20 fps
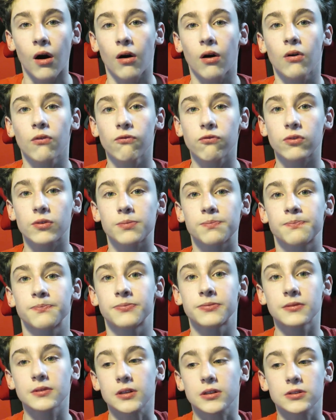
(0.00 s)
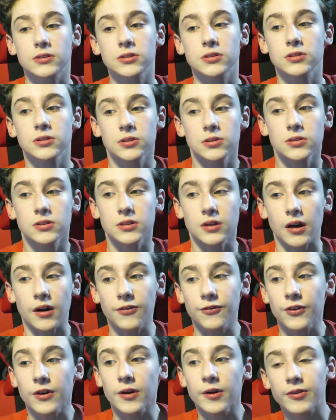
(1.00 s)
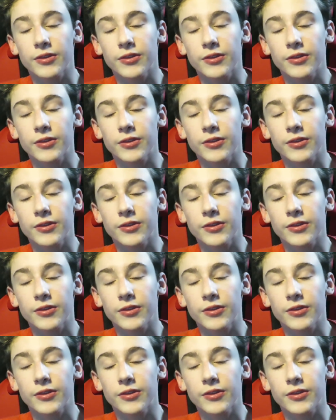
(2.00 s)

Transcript: horror stuff,